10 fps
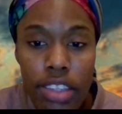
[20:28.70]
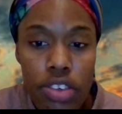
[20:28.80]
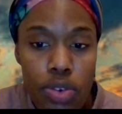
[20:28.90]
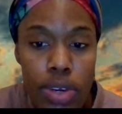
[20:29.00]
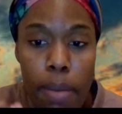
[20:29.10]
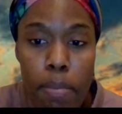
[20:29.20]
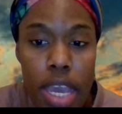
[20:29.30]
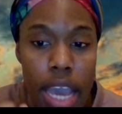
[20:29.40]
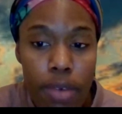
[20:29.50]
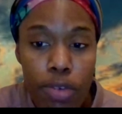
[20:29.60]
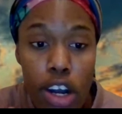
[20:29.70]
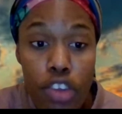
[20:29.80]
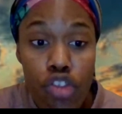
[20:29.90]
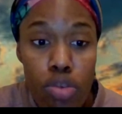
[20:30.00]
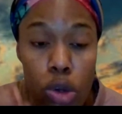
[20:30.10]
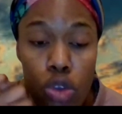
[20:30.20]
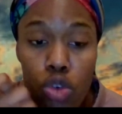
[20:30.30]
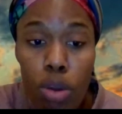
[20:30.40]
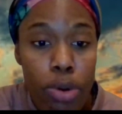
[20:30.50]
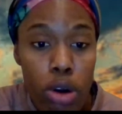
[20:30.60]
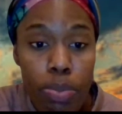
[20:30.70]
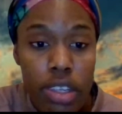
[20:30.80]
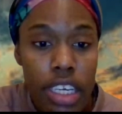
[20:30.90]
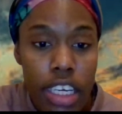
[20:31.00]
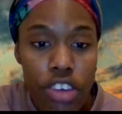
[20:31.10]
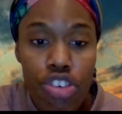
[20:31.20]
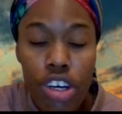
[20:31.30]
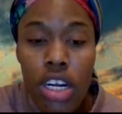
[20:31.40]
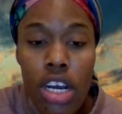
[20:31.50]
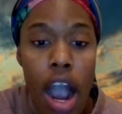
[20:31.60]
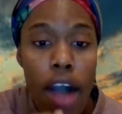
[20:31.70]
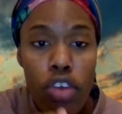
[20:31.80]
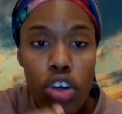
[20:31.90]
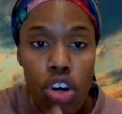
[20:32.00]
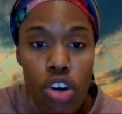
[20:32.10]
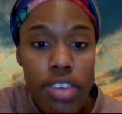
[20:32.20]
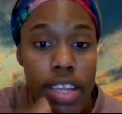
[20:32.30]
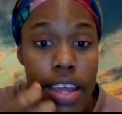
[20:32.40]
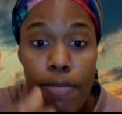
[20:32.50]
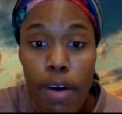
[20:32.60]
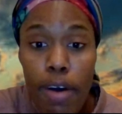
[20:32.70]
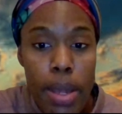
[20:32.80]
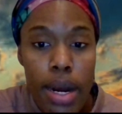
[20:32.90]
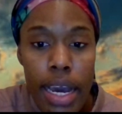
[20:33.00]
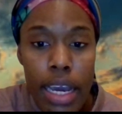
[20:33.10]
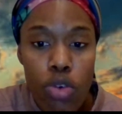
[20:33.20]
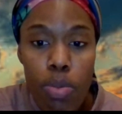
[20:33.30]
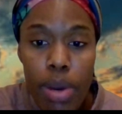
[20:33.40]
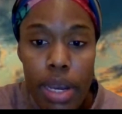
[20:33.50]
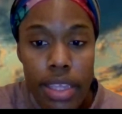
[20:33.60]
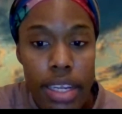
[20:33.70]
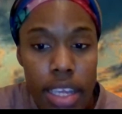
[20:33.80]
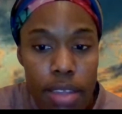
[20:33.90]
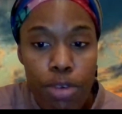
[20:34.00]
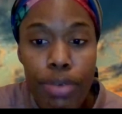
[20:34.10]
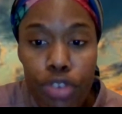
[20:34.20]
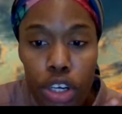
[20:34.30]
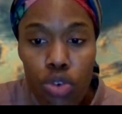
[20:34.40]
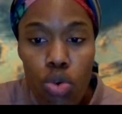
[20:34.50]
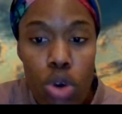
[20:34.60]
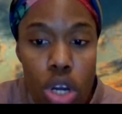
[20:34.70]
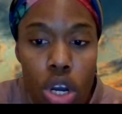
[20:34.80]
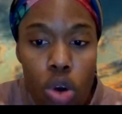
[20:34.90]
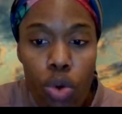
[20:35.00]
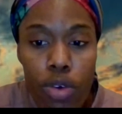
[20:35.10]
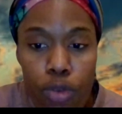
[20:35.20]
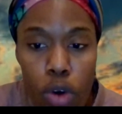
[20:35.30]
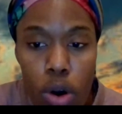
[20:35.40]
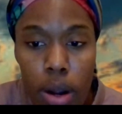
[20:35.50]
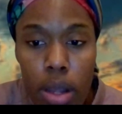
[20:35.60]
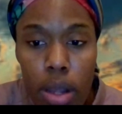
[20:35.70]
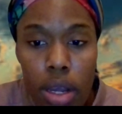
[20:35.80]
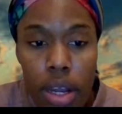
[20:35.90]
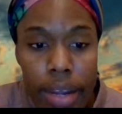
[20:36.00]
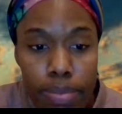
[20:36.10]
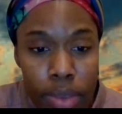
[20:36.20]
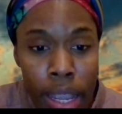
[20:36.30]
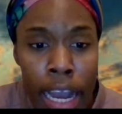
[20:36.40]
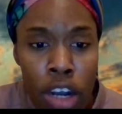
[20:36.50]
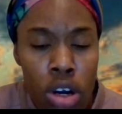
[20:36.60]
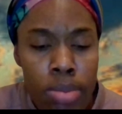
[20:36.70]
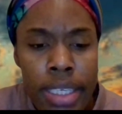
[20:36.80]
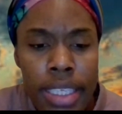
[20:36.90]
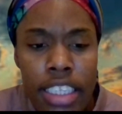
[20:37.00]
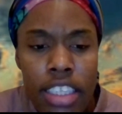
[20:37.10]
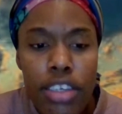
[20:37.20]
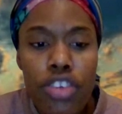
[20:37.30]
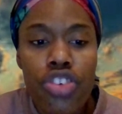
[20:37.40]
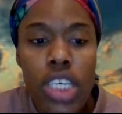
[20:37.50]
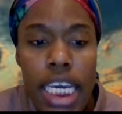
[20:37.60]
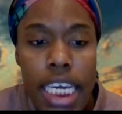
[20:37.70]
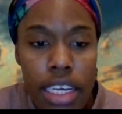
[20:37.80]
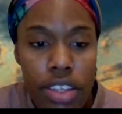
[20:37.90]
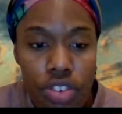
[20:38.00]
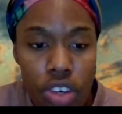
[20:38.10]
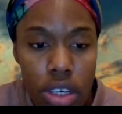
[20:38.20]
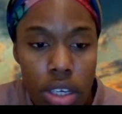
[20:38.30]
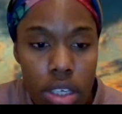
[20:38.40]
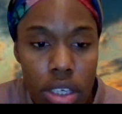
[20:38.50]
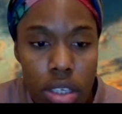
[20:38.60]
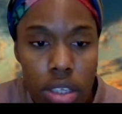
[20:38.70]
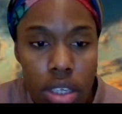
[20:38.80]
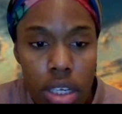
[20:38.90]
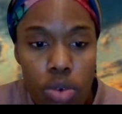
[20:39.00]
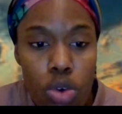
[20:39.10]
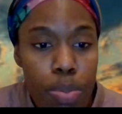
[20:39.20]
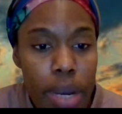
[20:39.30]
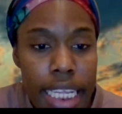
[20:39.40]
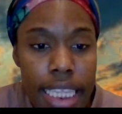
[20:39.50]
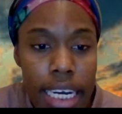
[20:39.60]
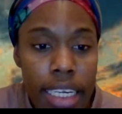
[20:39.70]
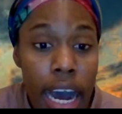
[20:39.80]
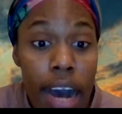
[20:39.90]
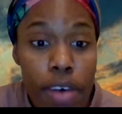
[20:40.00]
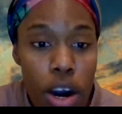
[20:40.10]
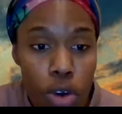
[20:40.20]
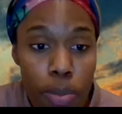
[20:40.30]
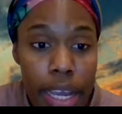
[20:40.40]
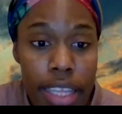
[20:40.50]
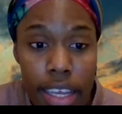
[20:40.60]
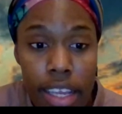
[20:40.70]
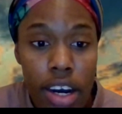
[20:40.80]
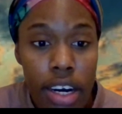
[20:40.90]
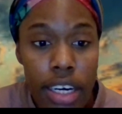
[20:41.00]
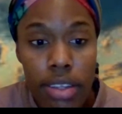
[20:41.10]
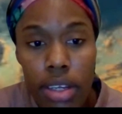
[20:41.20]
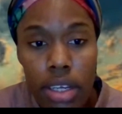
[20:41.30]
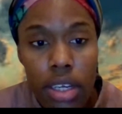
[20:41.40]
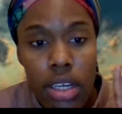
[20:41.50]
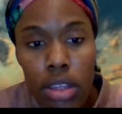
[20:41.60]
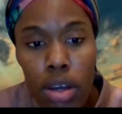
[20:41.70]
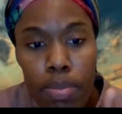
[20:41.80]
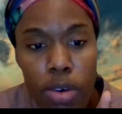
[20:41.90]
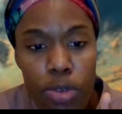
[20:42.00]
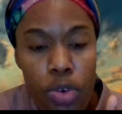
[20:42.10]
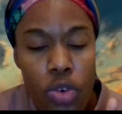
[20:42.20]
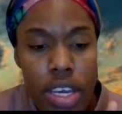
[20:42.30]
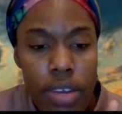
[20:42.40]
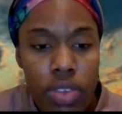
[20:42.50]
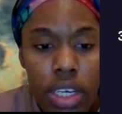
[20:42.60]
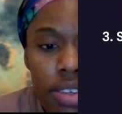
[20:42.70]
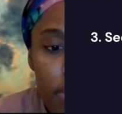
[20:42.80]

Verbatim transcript: and attitude that may have contributed to the perpetuation of the curse in your family line. and involve genuine reform and committing to change. Repent and have a repentant heart. Number three,